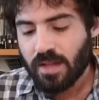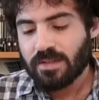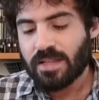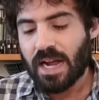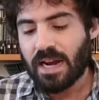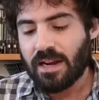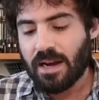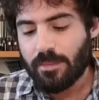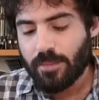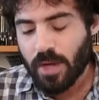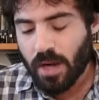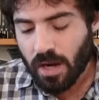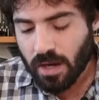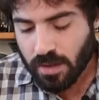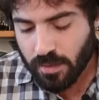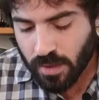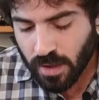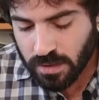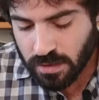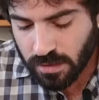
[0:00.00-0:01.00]
Tananam
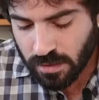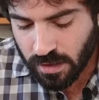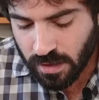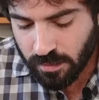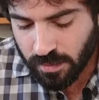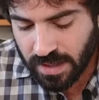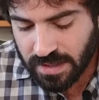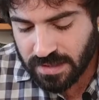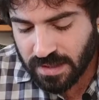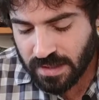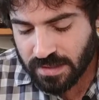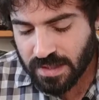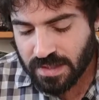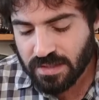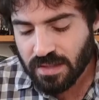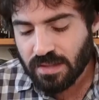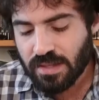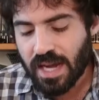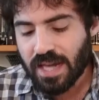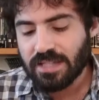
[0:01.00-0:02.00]
Yoachi, we also learn a verse like
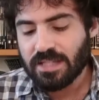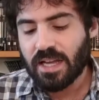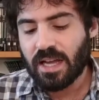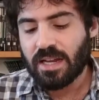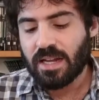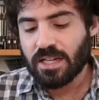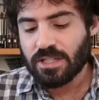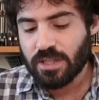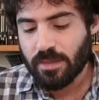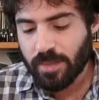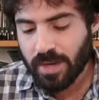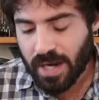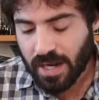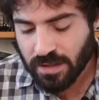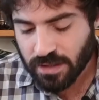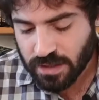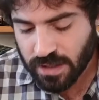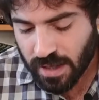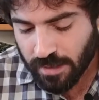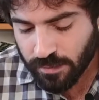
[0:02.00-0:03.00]
this, Ladas ki ani Hashem
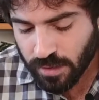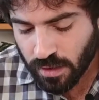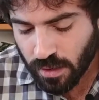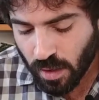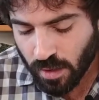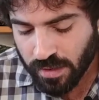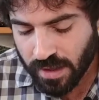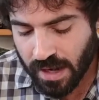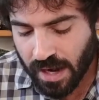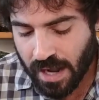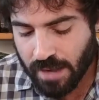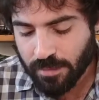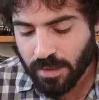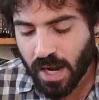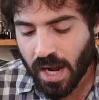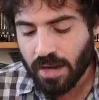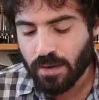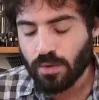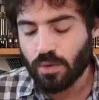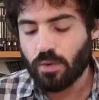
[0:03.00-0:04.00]
to know that I am
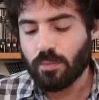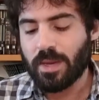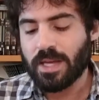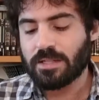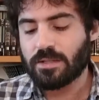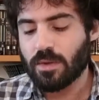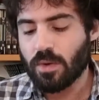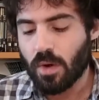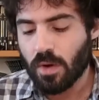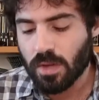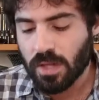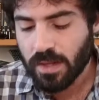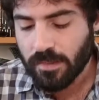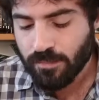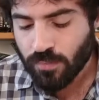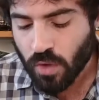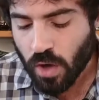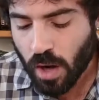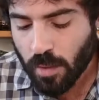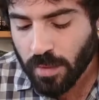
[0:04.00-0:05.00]
God who makes you holy.
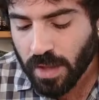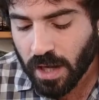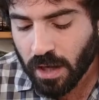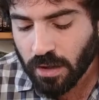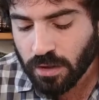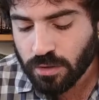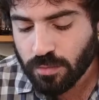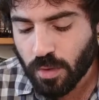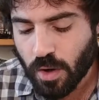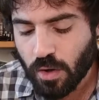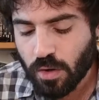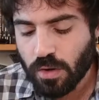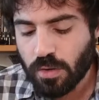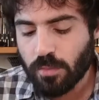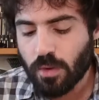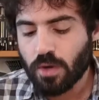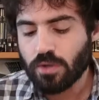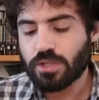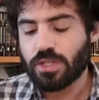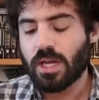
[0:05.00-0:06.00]
Amr HaKadosh Baruch Hu
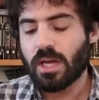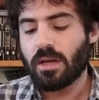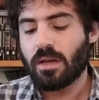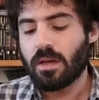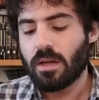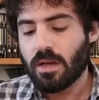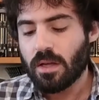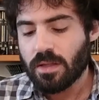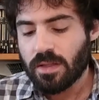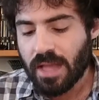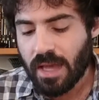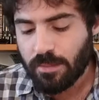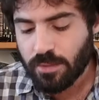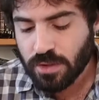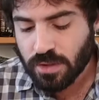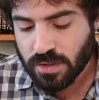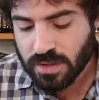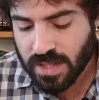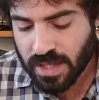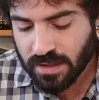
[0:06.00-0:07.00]
Moshe, the
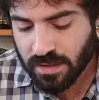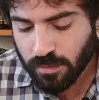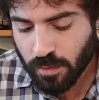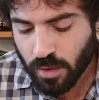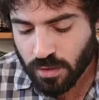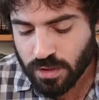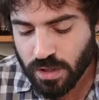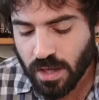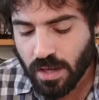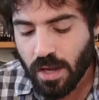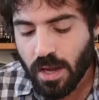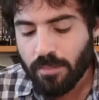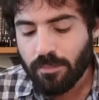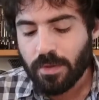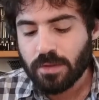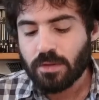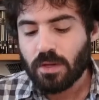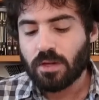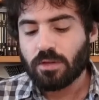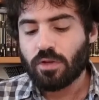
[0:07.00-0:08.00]
Abishter said to Moshe,
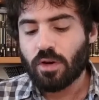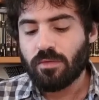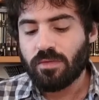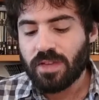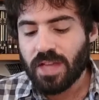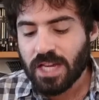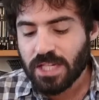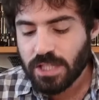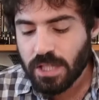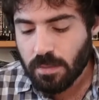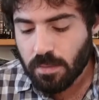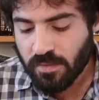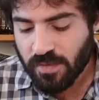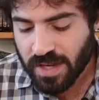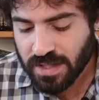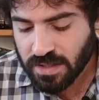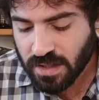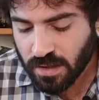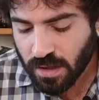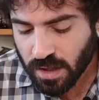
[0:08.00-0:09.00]
Matanatov v'yesh li
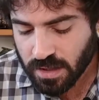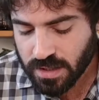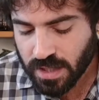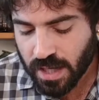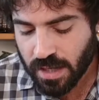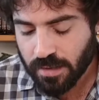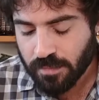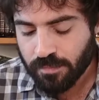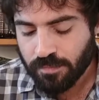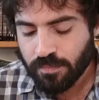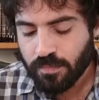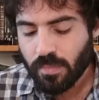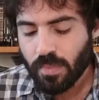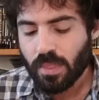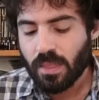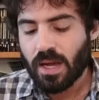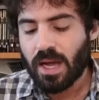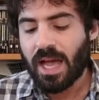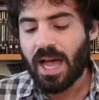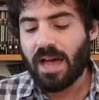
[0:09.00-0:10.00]
b'veis
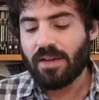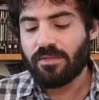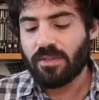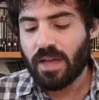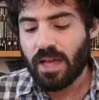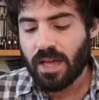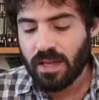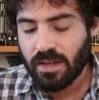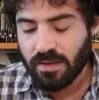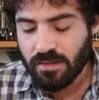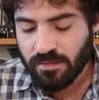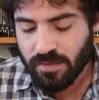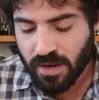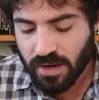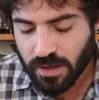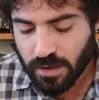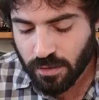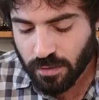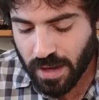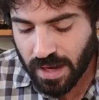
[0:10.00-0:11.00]
I have a
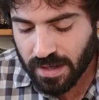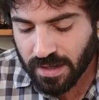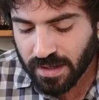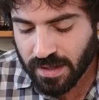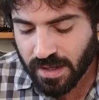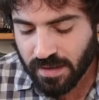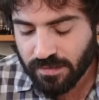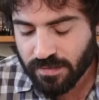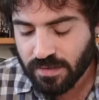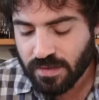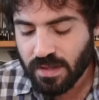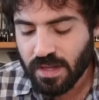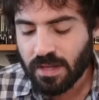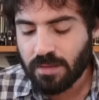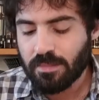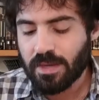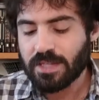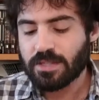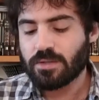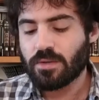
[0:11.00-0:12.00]
very great gift
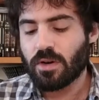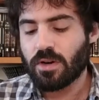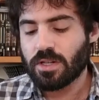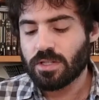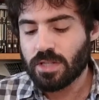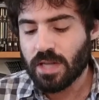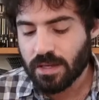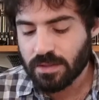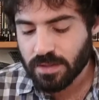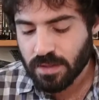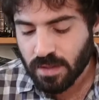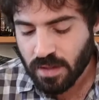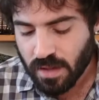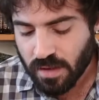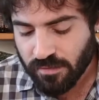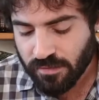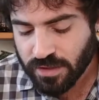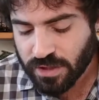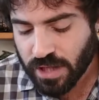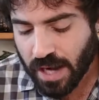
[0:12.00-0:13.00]
in my storage house.
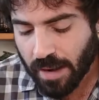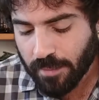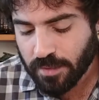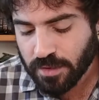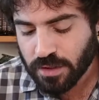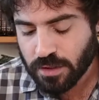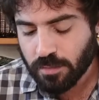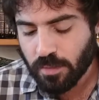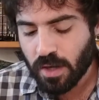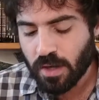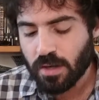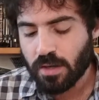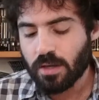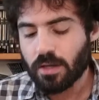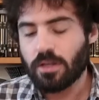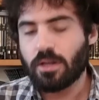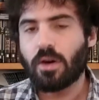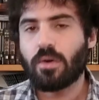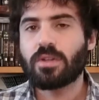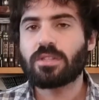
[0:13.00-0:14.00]
V'Shabbos Shema.
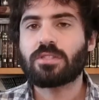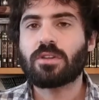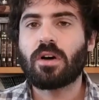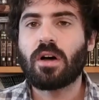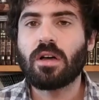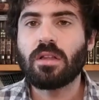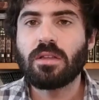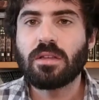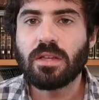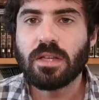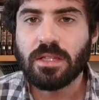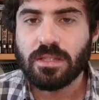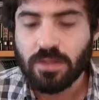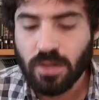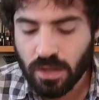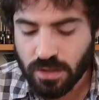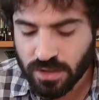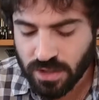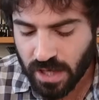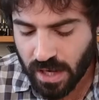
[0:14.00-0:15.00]
You know what it's called? It's
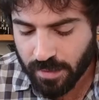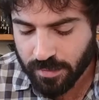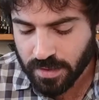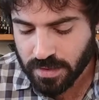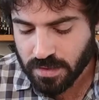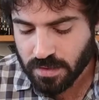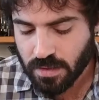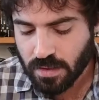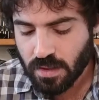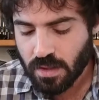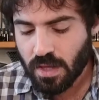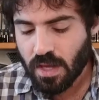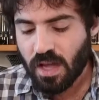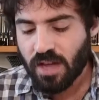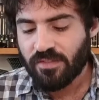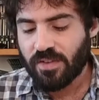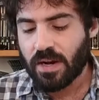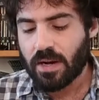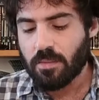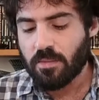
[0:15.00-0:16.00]
called Shabbos.
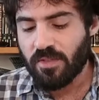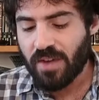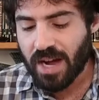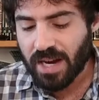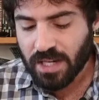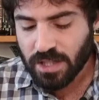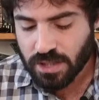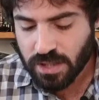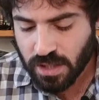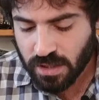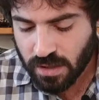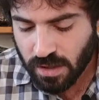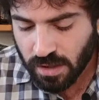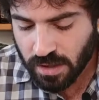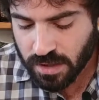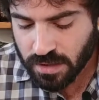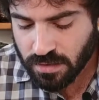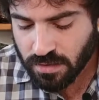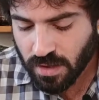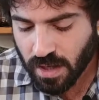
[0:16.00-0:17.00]
V'ani
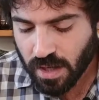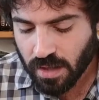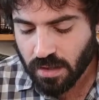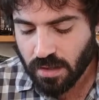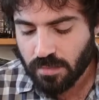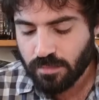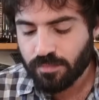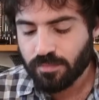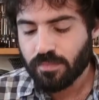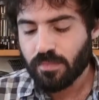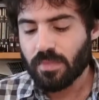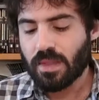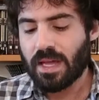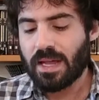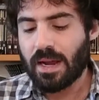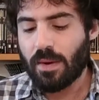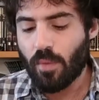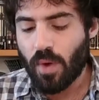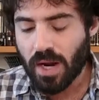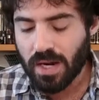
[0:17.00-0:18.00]
litna israel
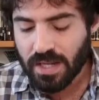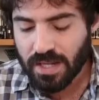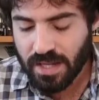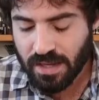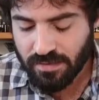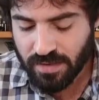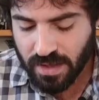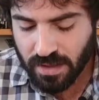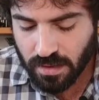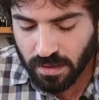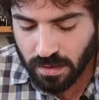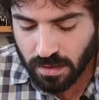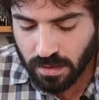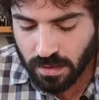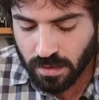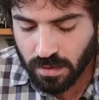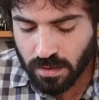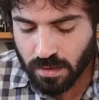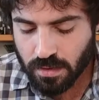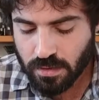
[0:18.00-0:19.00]
and I want to give it
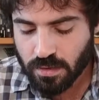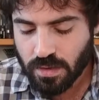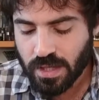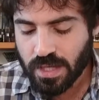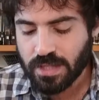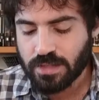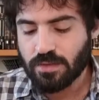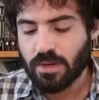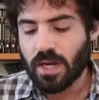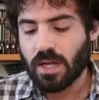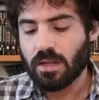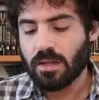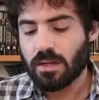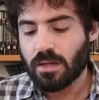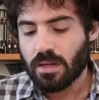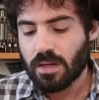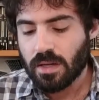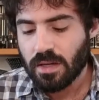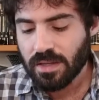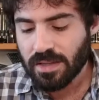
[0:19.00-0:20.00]
to Israel.
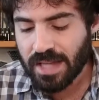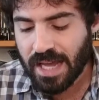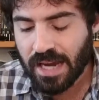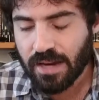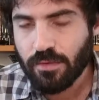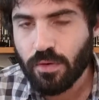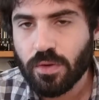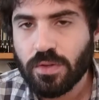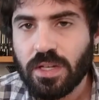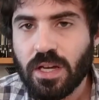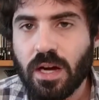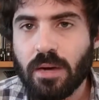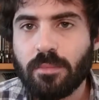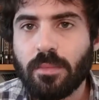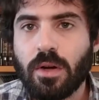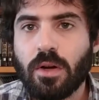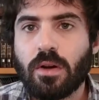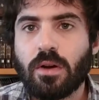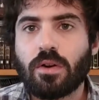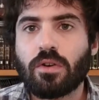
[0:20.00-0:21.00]
Lech
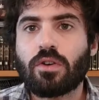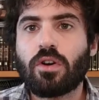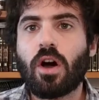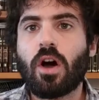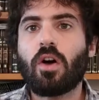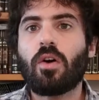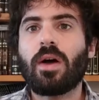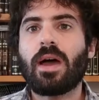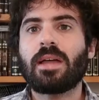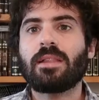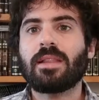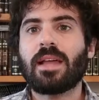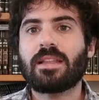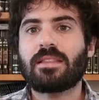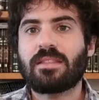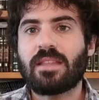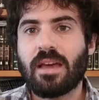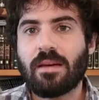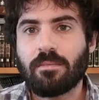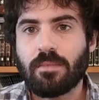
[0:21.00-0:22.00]
v'odiyam, go and
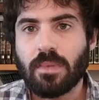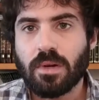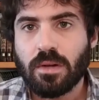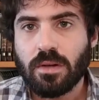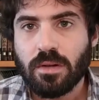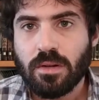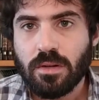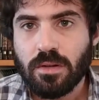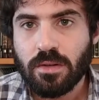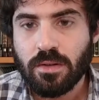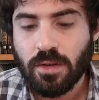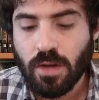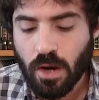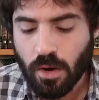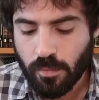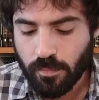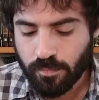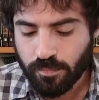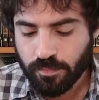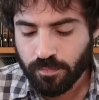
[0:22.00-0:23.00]
let them
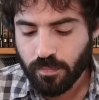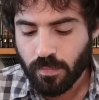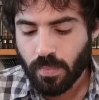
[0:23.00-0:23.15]
know.